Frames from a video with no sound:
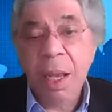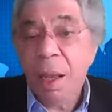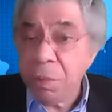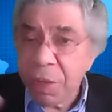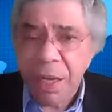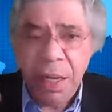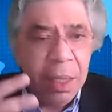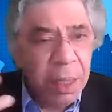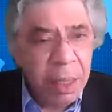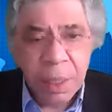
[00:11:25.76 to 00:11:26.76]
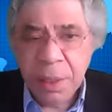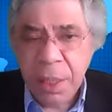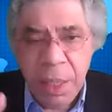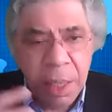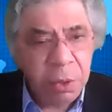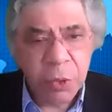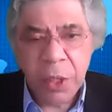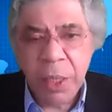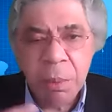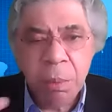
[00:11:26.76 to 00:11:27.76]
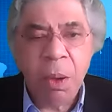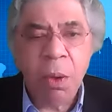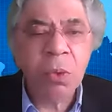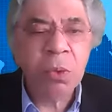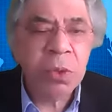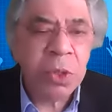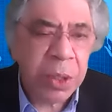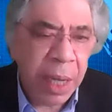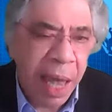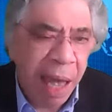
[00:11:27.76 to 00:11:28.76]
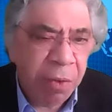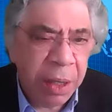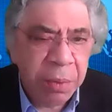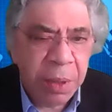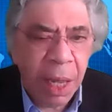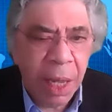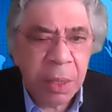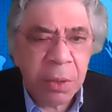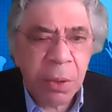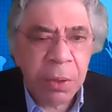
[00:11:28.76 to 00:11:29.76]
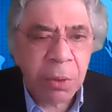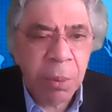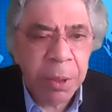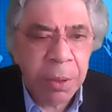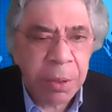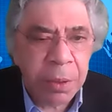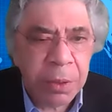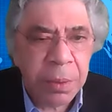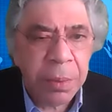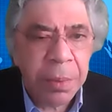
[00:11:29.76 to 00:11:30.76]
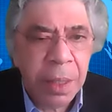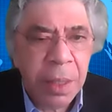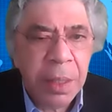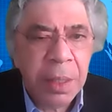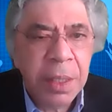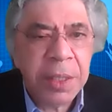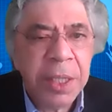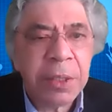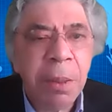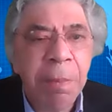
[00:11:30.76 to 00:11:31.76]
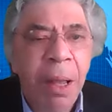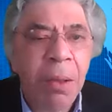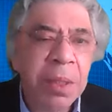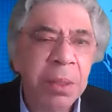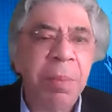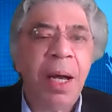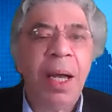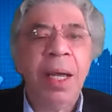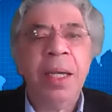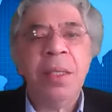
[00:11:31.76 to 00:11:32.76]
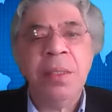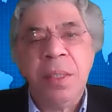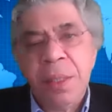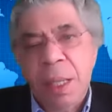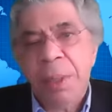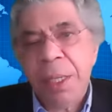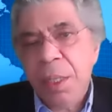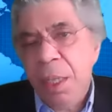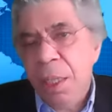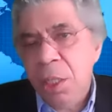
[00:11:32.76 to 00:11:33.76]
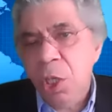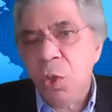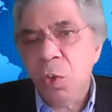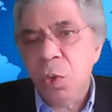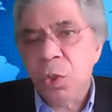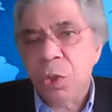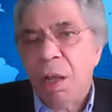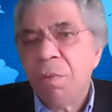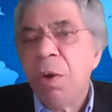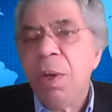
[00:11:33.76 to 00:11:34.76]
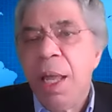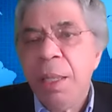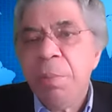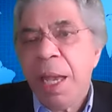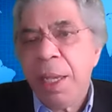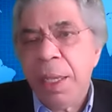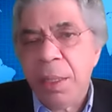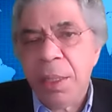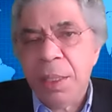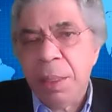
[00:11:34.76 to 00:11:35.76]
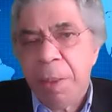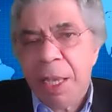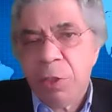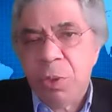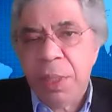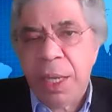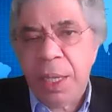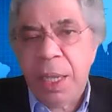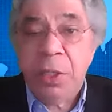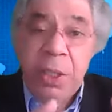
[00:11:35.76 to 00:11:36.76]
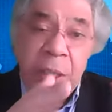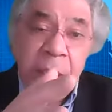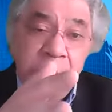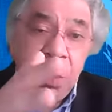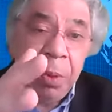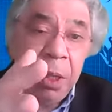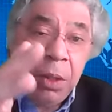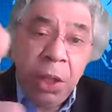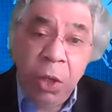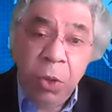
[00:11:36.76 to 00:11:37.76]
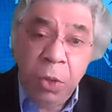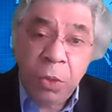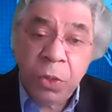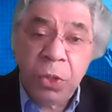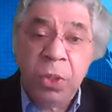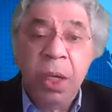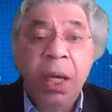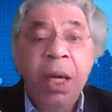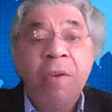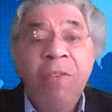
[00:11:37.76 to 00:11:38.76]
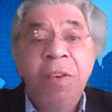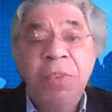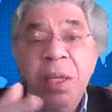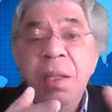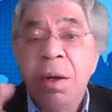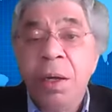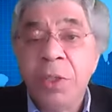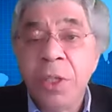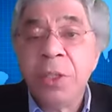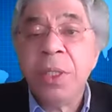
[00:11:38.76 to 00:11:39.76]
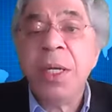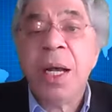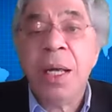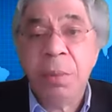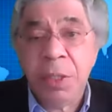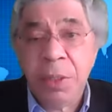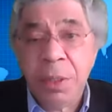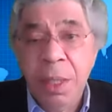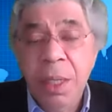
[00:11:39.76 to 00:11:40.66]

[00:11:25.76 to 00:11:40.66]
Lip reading: Already, the industry most heavily reliant on computers. This is compounded by the doubling in use of online banking in the past 2 decades in the European Union's 15 largest economies.